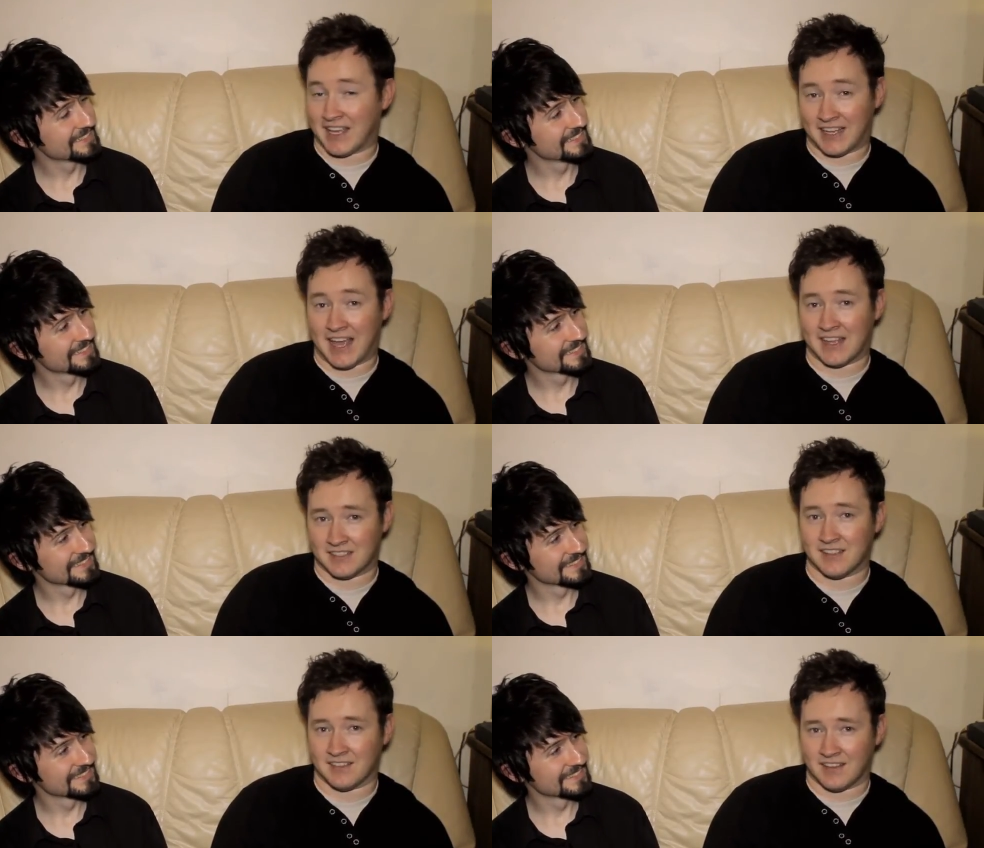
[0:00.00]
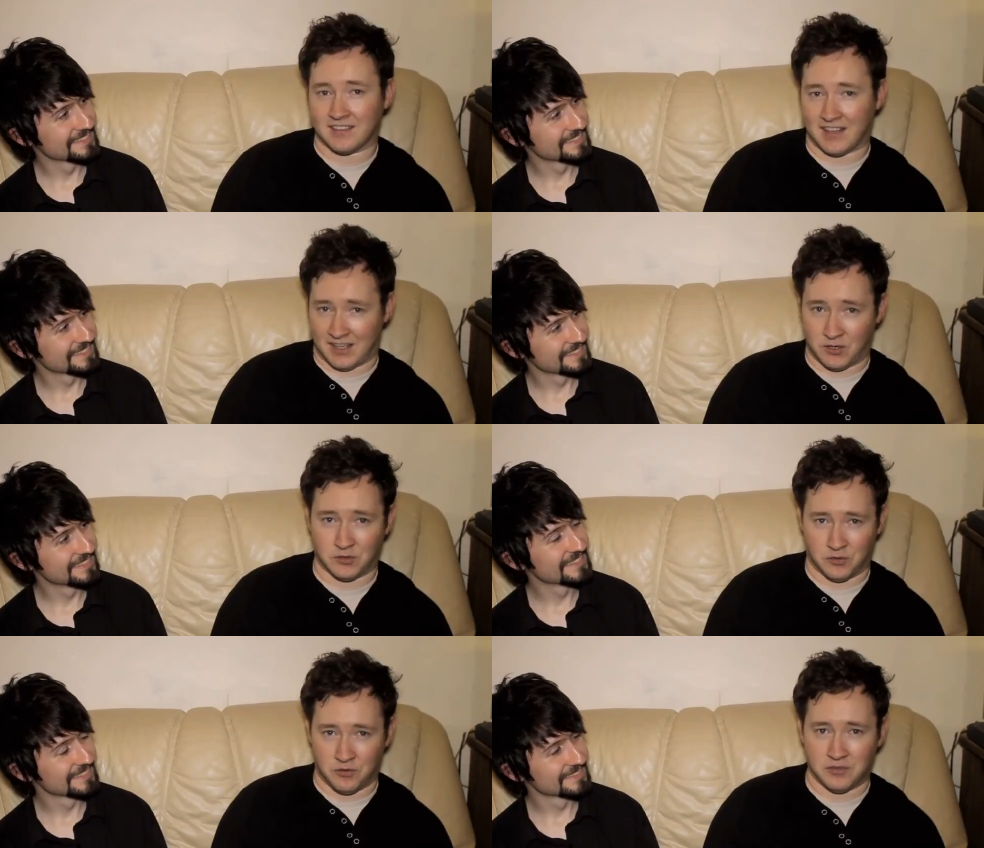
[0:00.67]
Speaker 1: yeah. against it, like like you
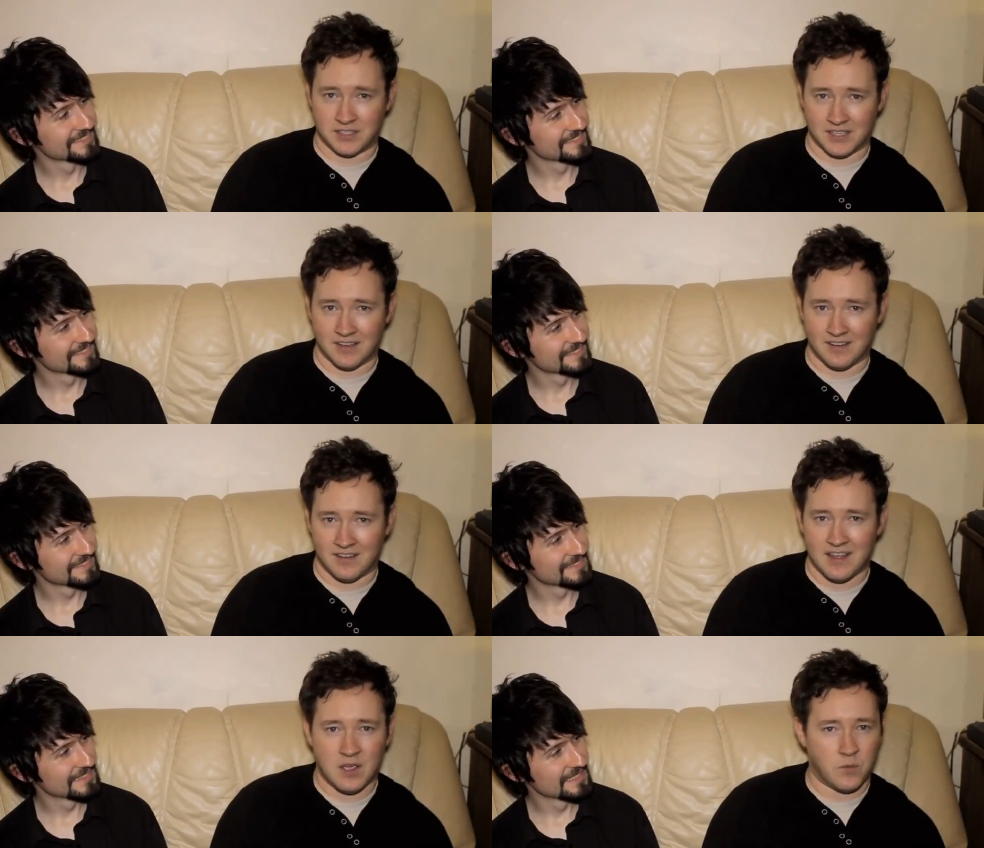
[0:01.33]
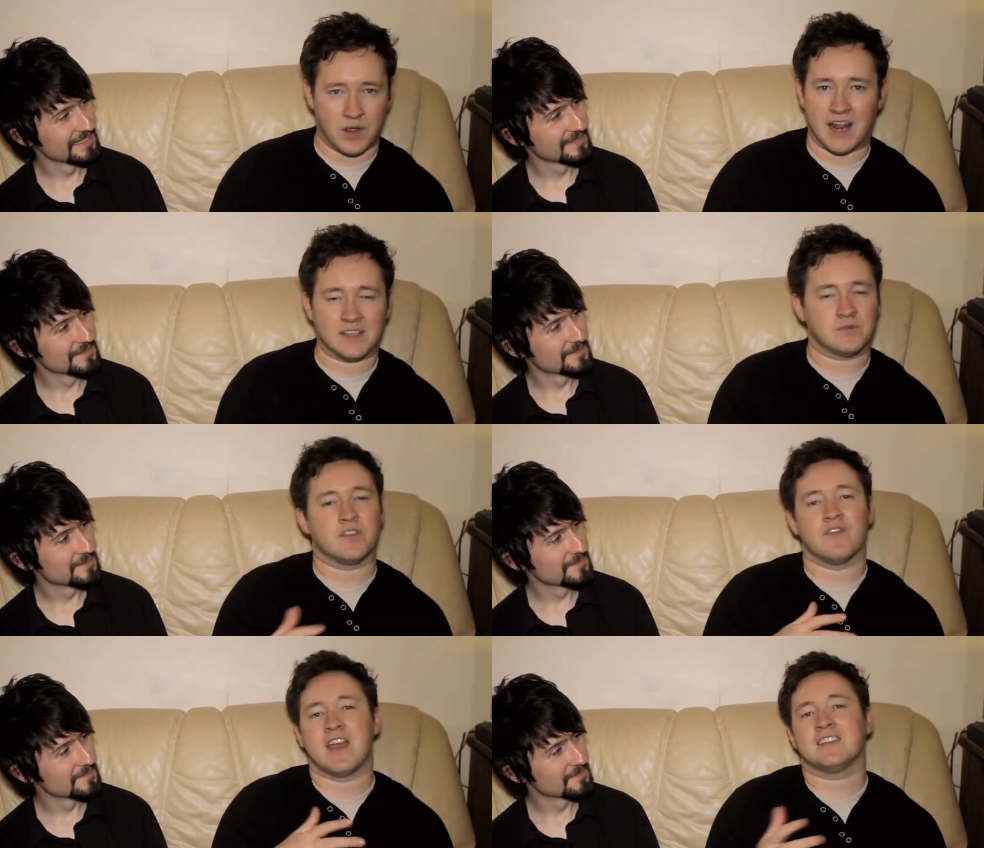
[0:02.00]
yeah. lose here. Whereas for
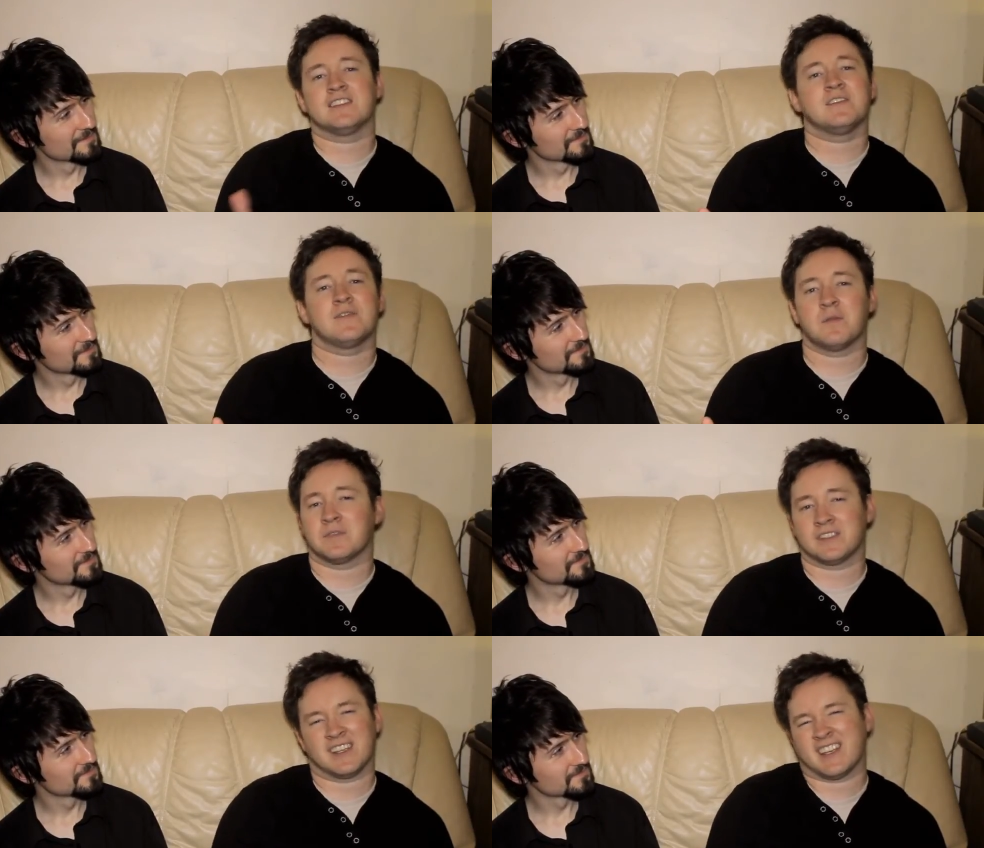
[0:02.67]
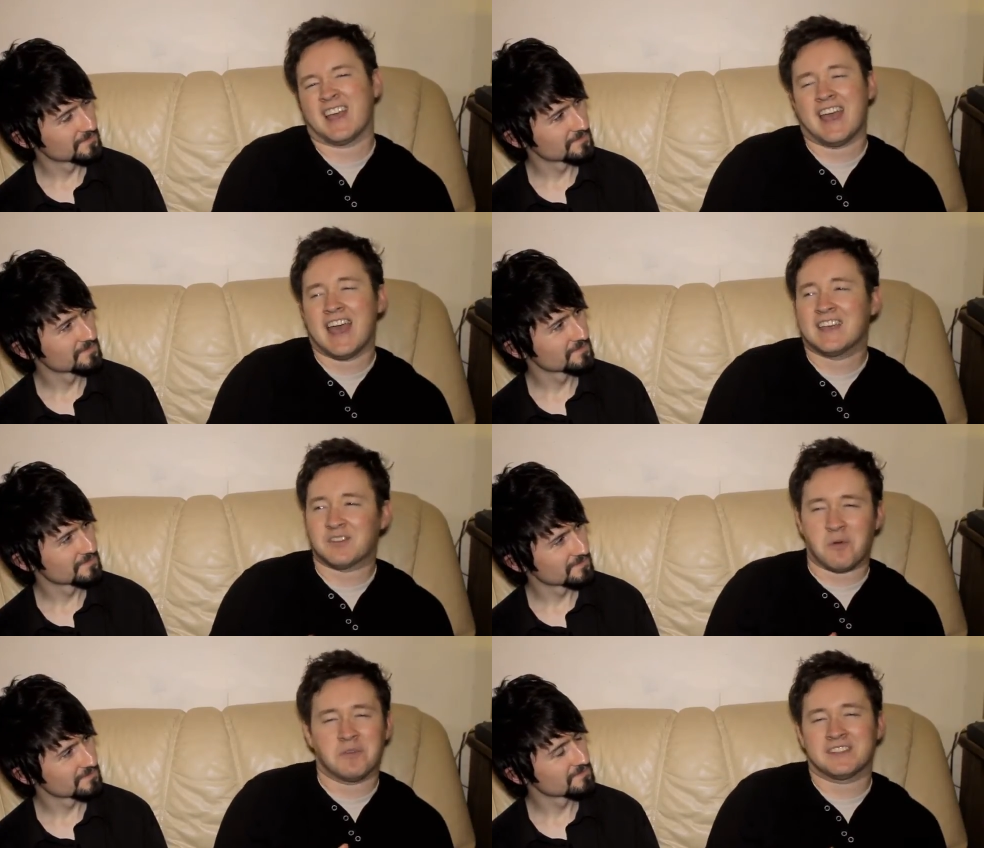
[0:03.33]
the rest of the film, it's like it's
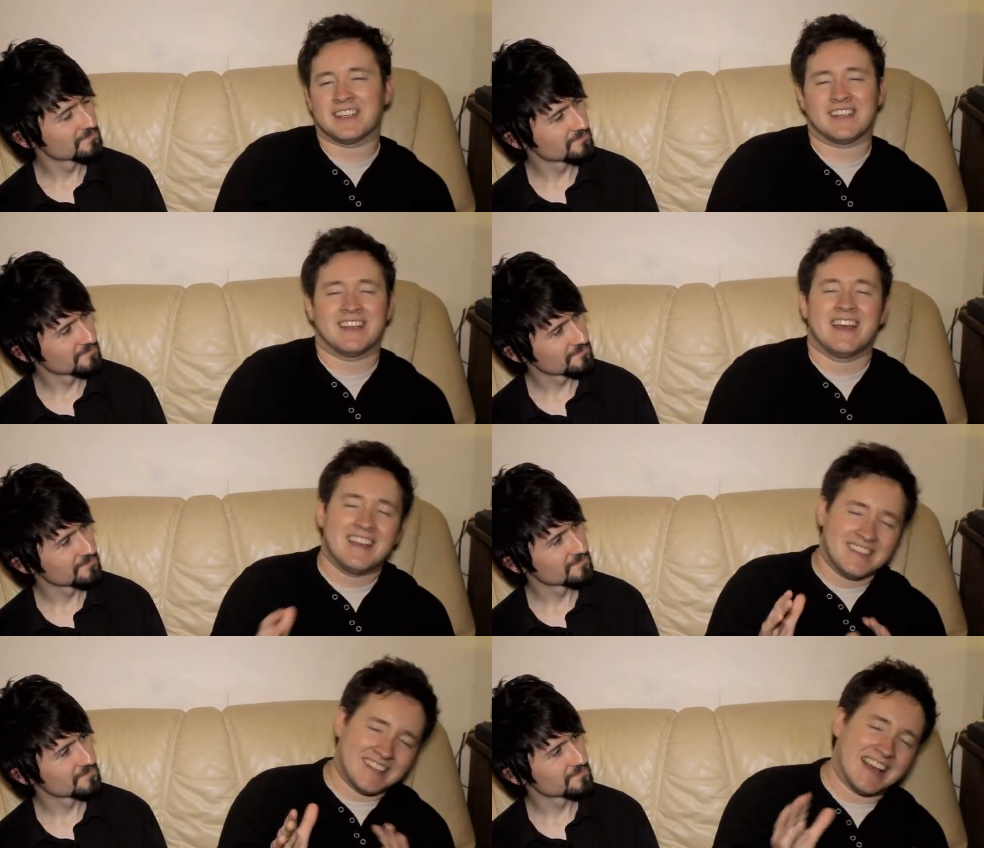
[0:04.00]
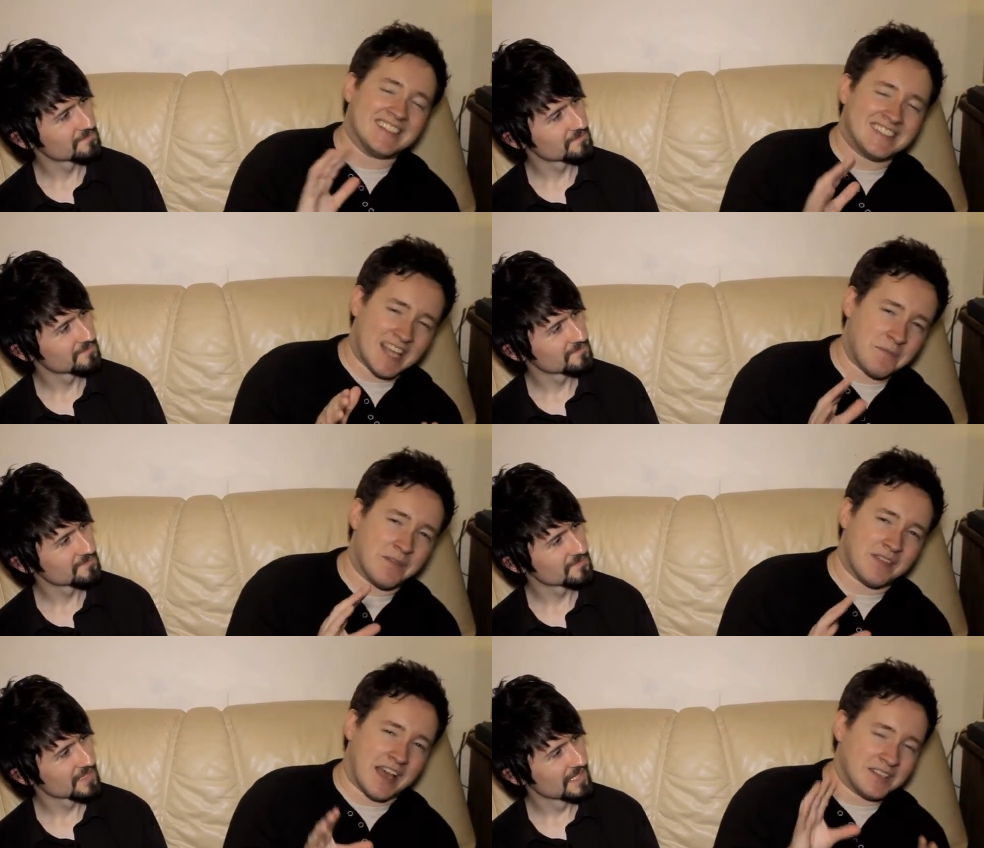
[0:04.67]
almost like See, that's the type
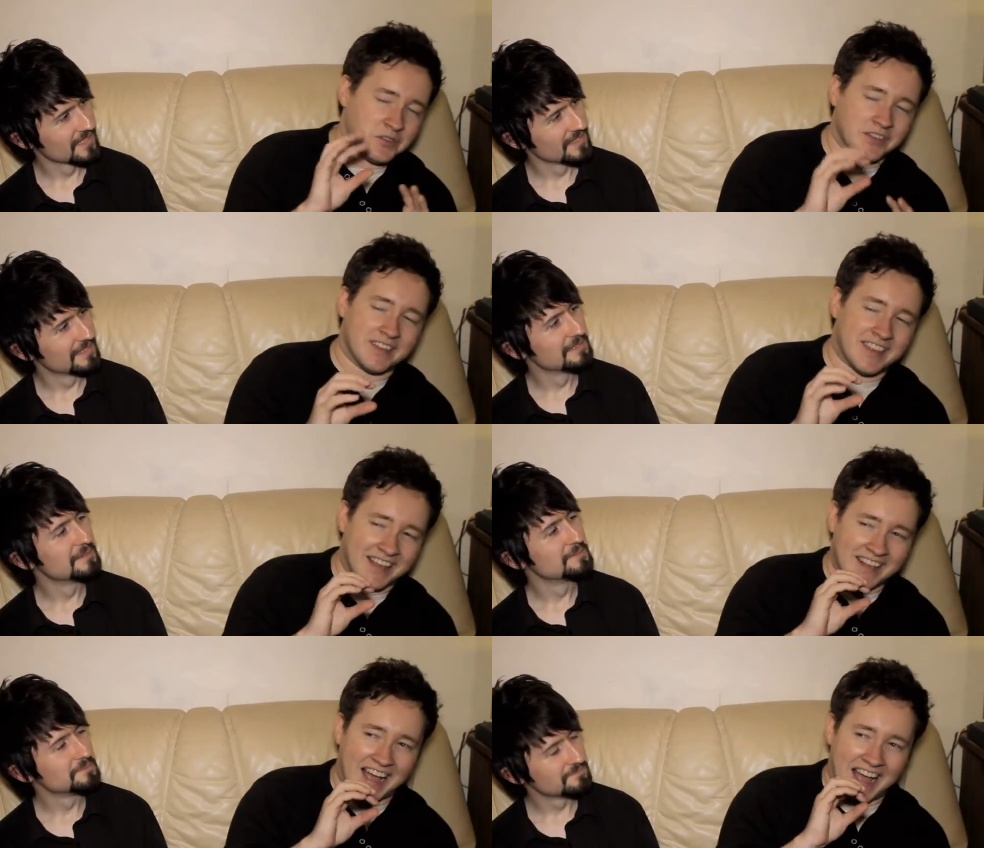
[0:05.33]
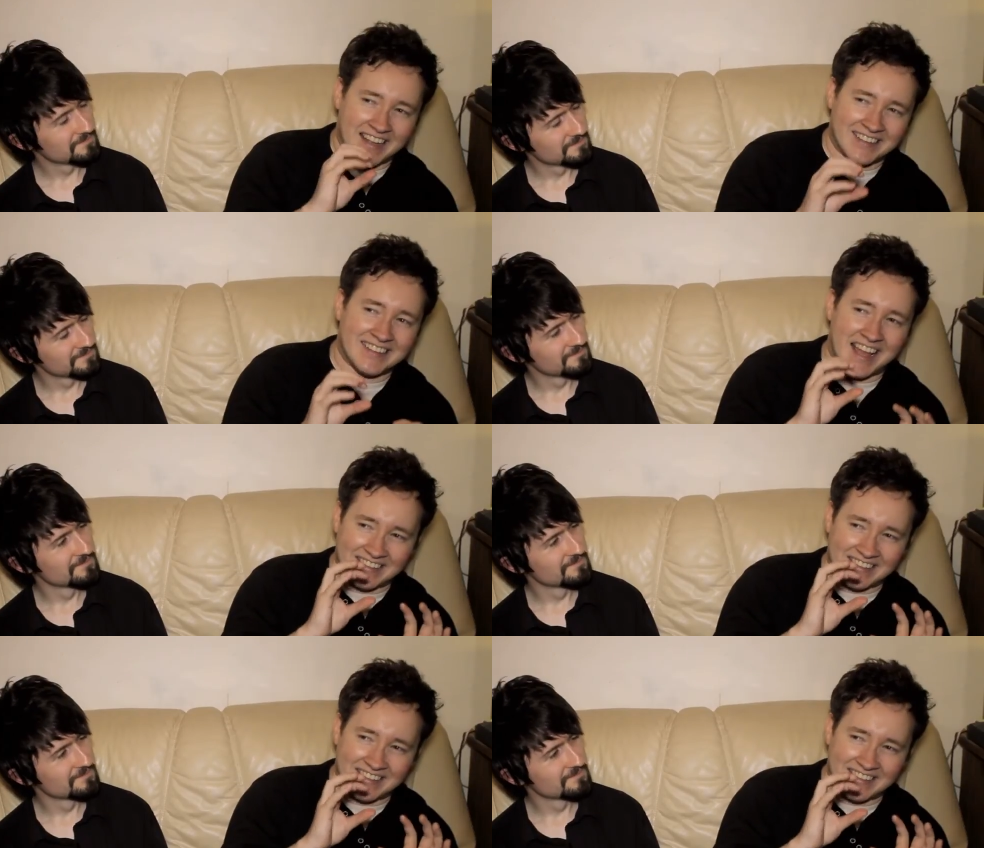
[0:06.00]
of that's the only thing that I, mm. I